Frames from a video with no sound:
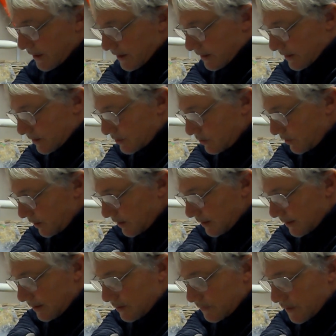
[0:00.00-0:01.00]
That's only a
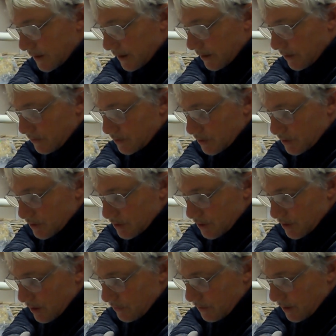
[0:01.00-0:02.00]
little video just to
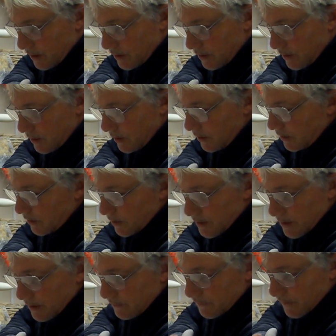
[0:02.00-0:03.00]
show you. I
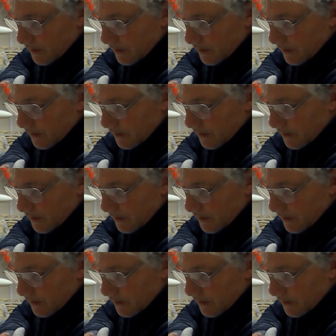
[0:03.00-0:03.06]
didn't think